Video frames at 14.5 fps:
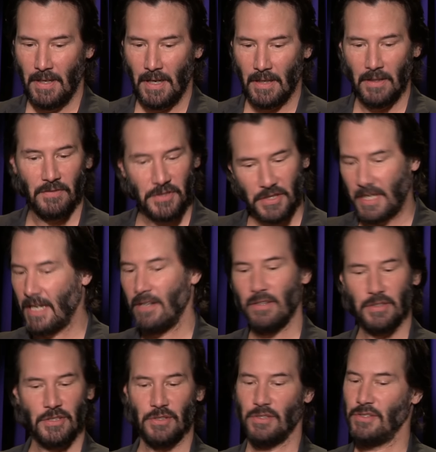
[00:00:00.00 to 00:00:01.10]
I love his
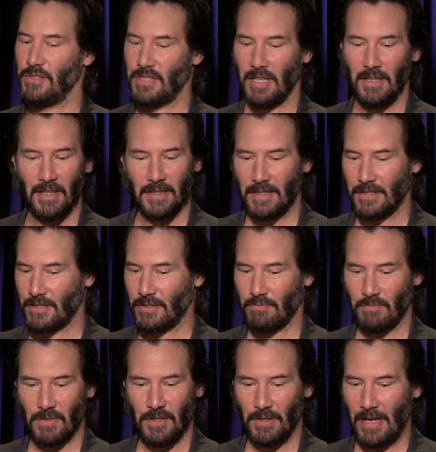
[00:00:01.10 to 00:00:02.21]
characters. I like his,
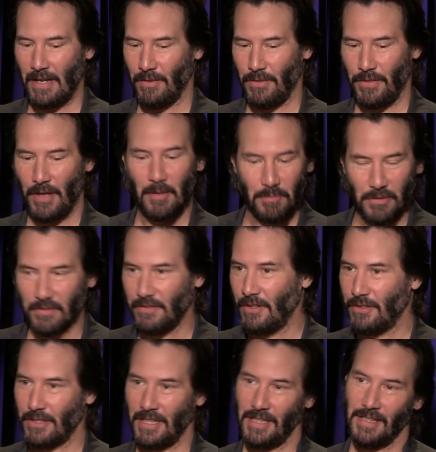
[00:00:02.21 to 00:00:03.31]
you know, how
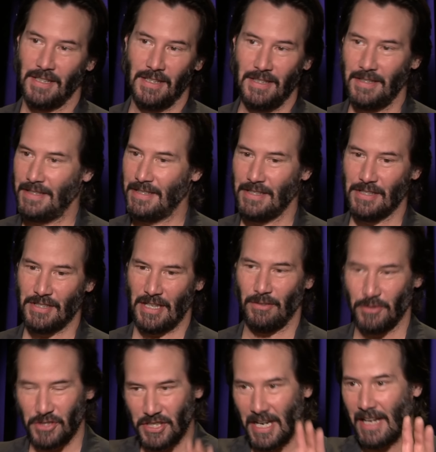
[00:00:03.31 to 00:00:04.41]
thought-provoking he is, how
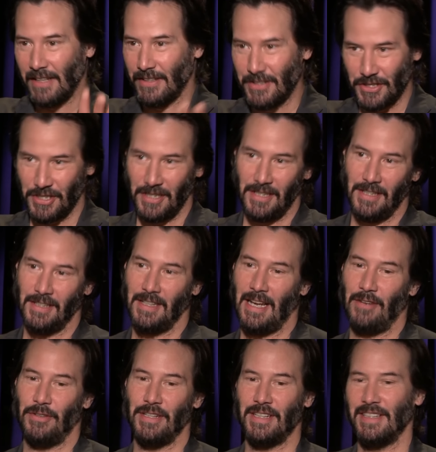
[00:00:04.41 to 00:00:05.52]
challenging,
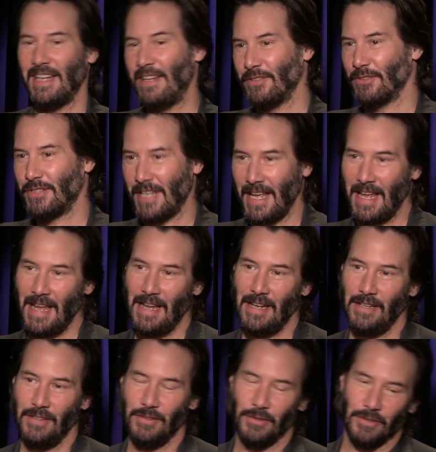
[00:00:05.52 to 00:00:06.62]
how he can
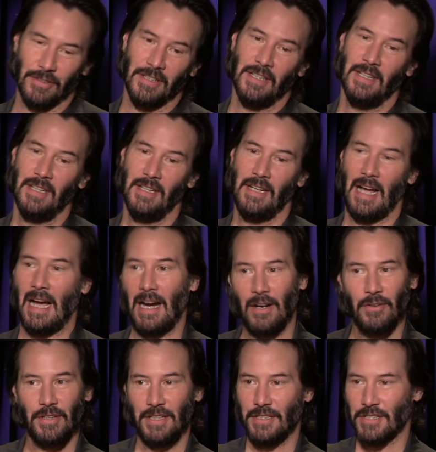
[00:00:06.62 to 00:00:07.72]
entertain, or how
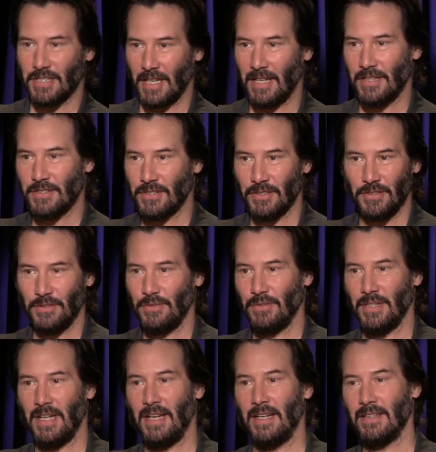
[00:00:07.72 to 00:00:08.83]
he decides to do
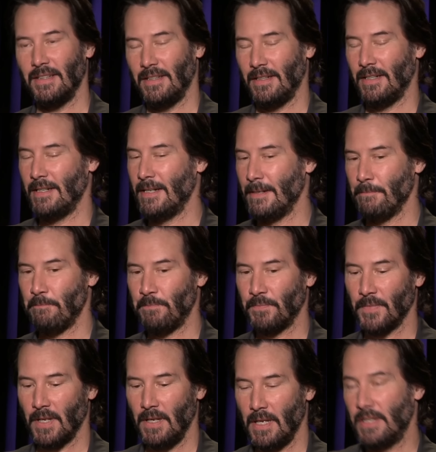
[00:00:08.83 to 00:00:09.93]
that. And
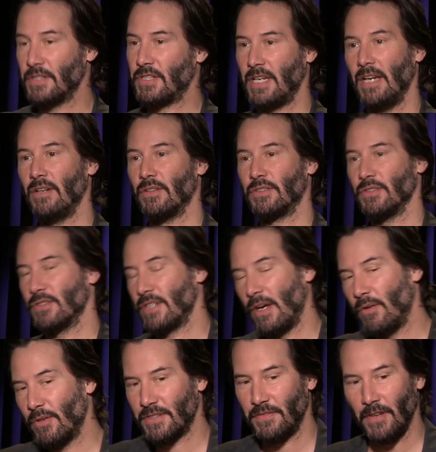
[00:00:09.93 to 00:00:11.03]
his characters. I
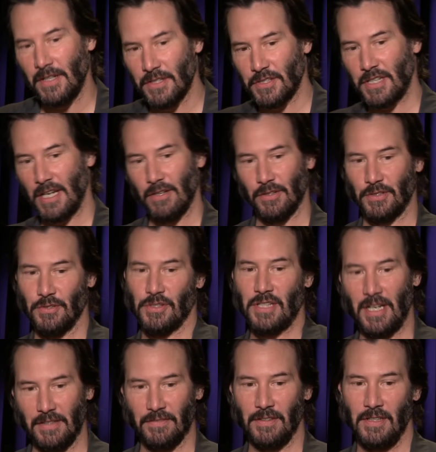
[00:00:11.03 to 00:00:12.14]
always find his characters
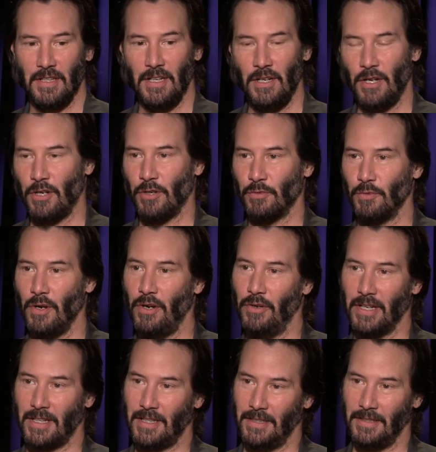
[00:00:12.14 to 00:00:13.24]
kind of
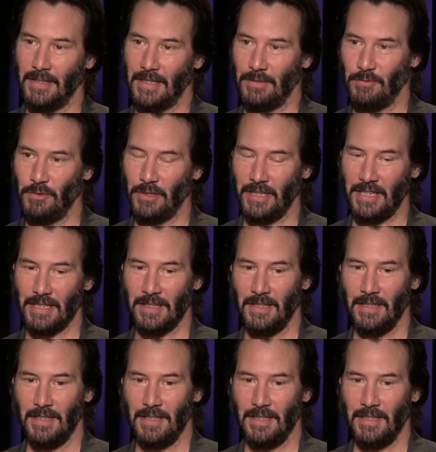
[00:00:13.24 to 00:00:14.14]
heroic and really,